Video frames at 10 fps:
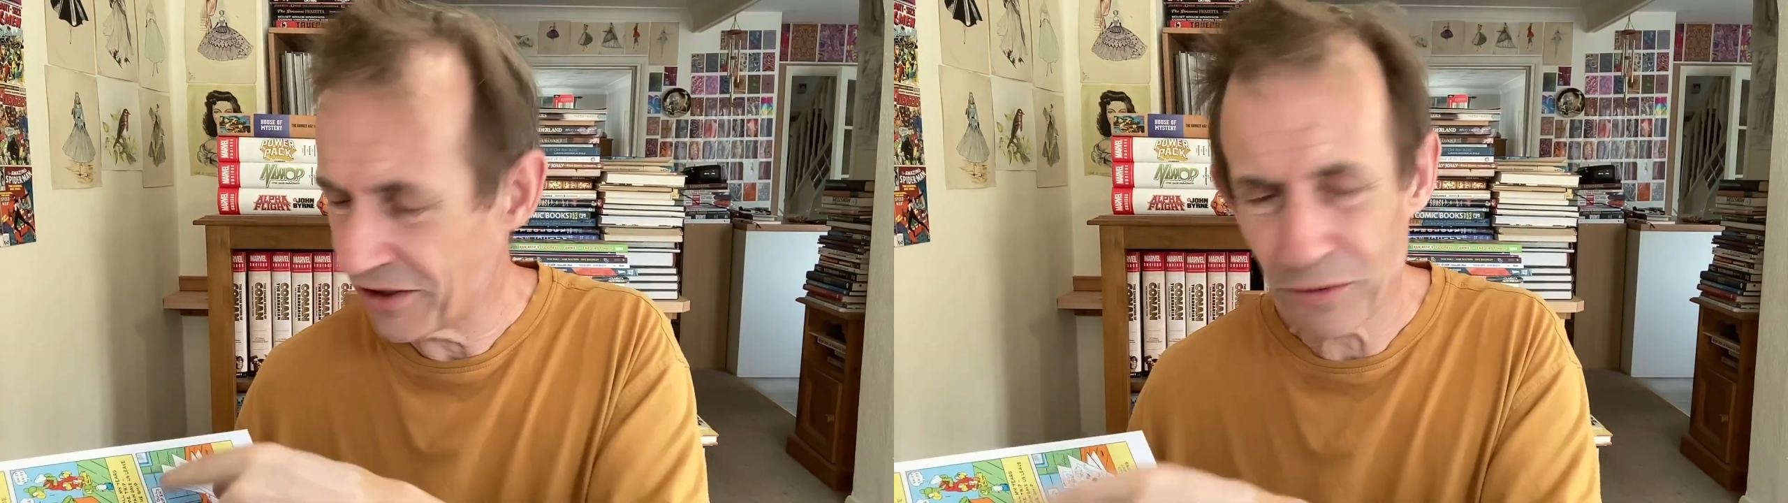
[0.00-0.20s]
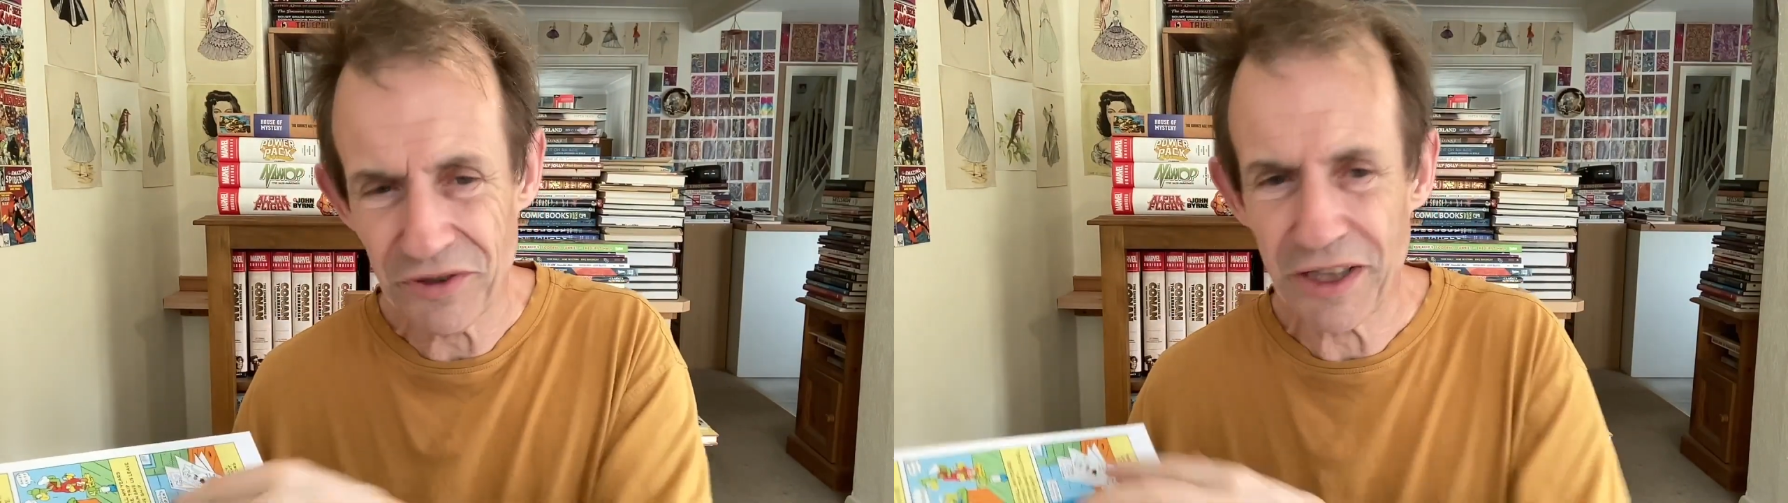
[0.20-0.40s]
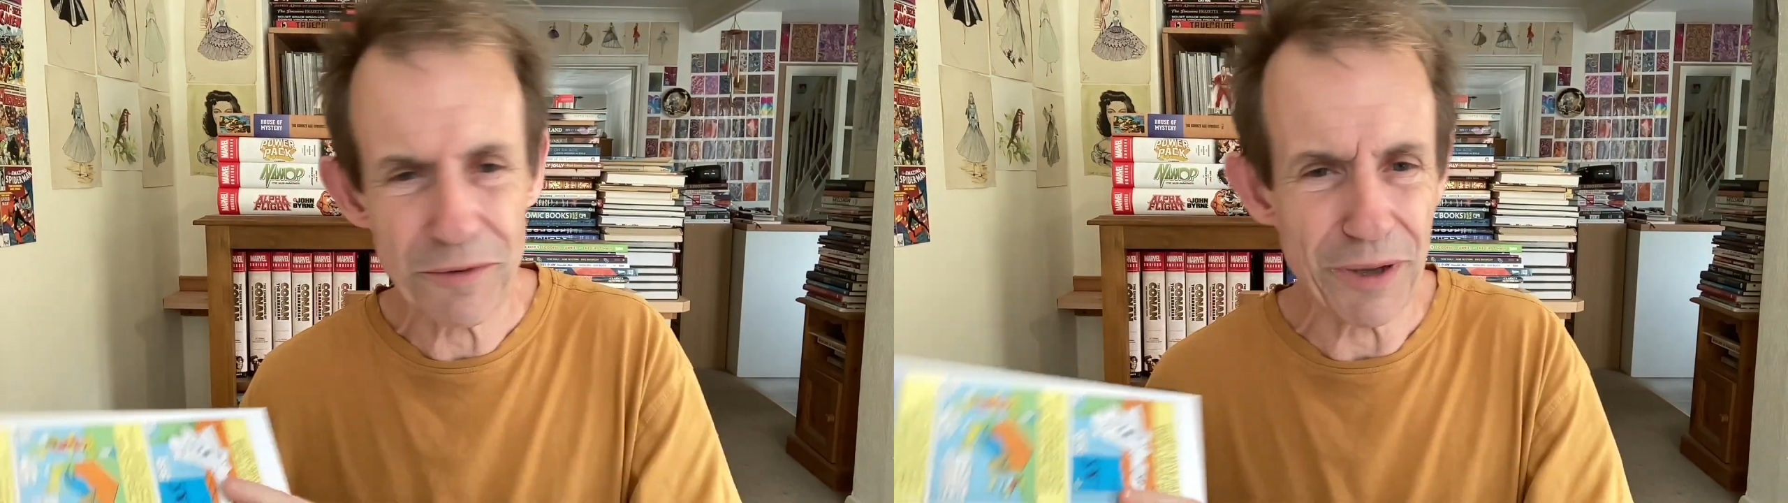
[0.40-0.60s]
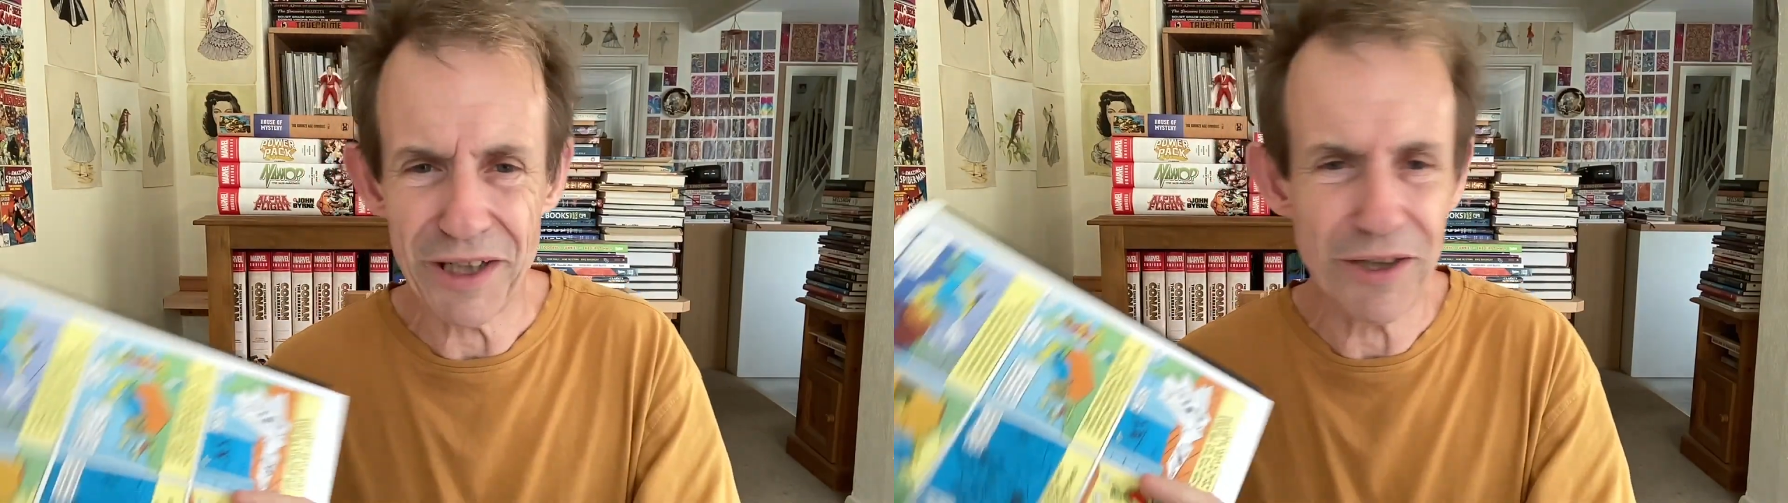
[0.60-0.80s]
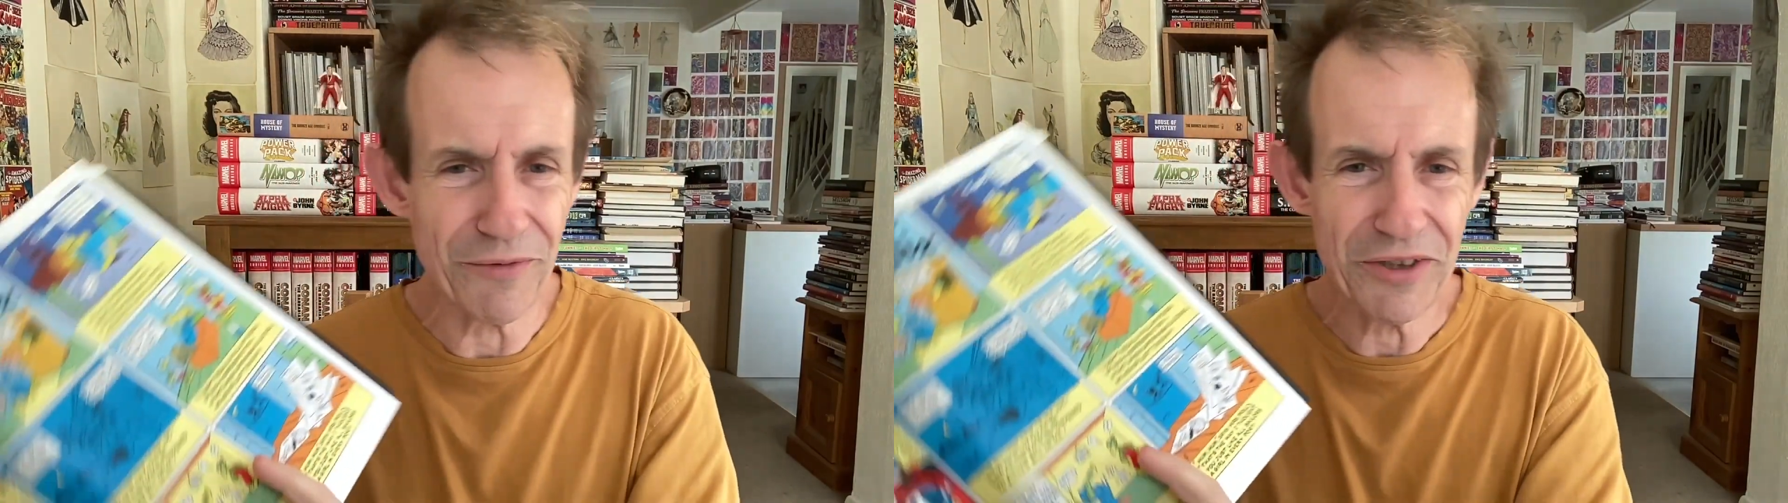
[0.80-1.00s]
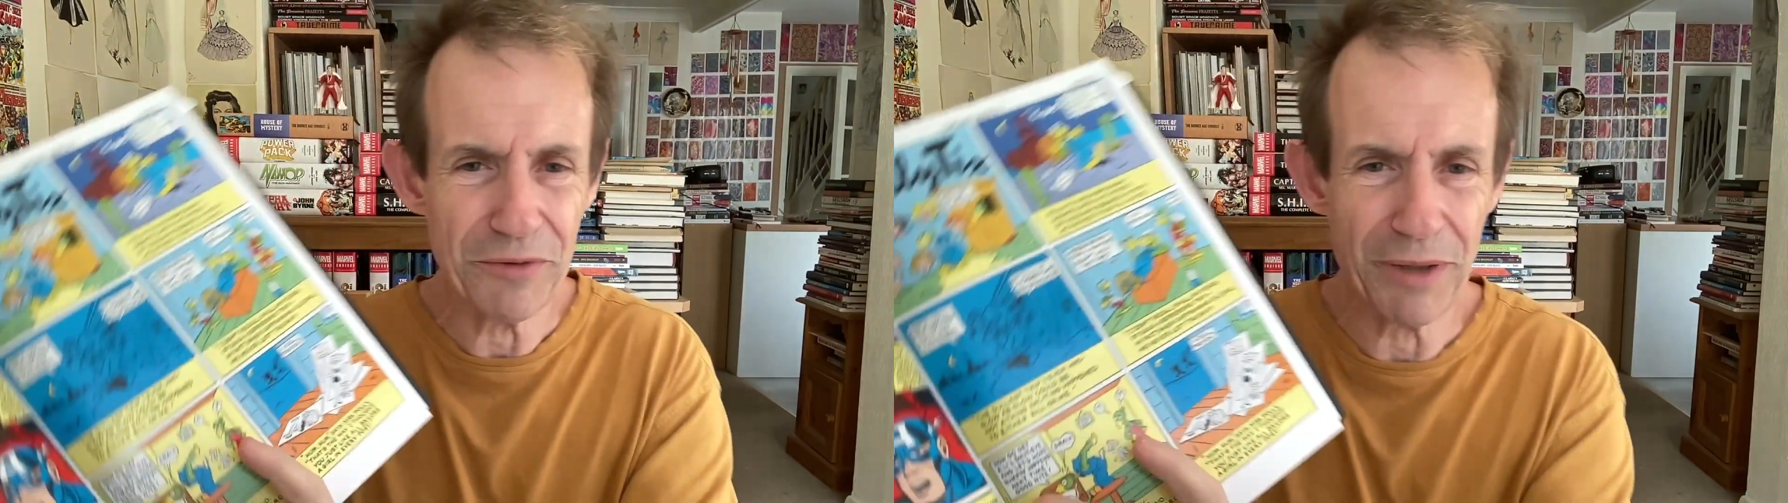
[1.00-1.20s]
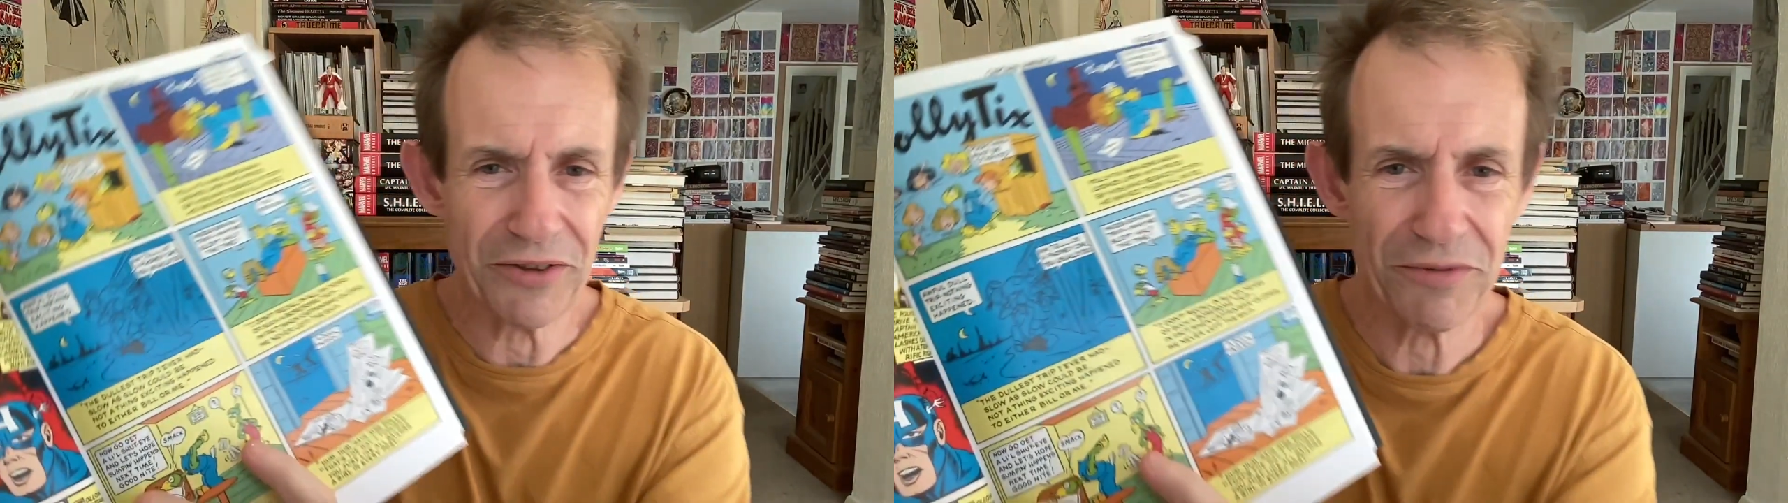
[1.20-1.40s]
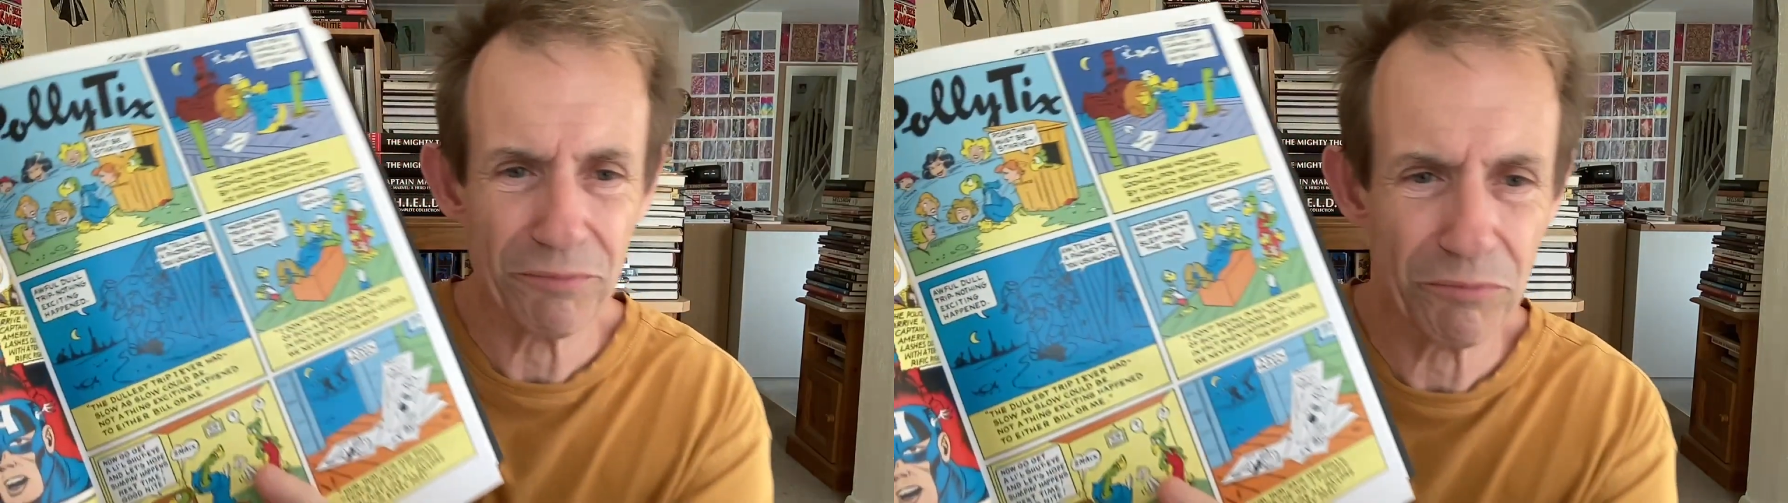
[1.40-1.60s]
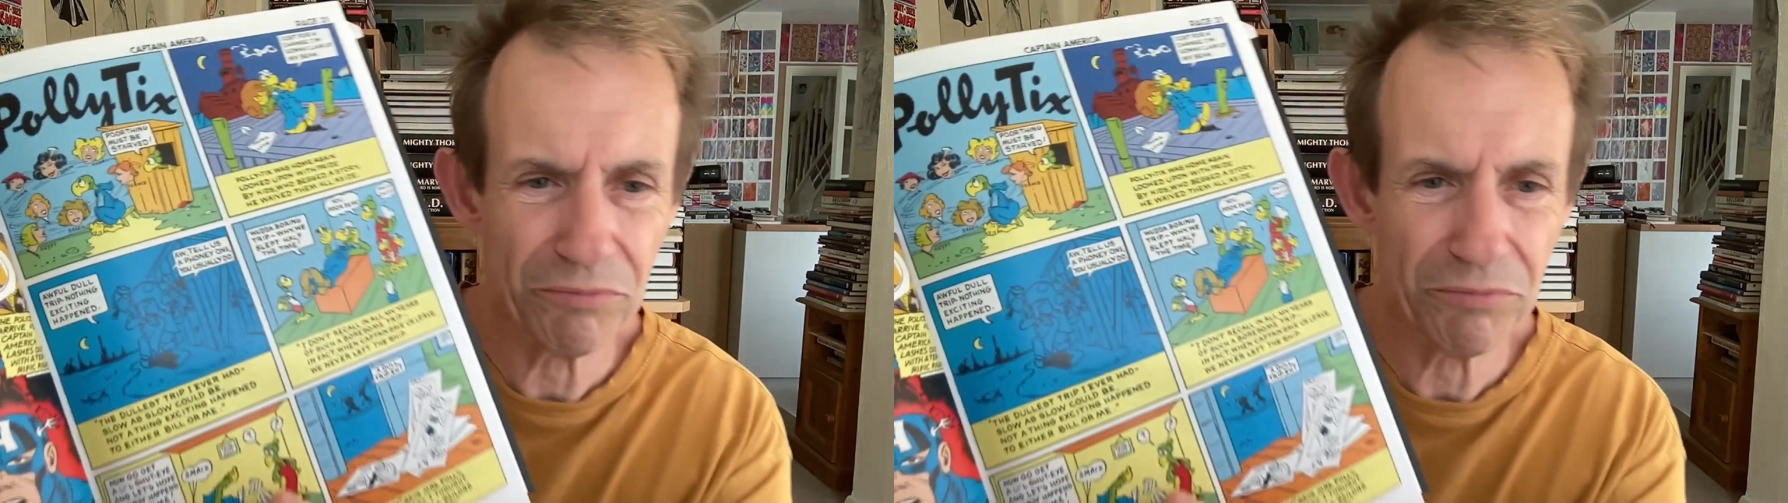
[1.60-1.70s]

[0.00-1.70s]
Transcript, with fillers: did quite a lot of these ones.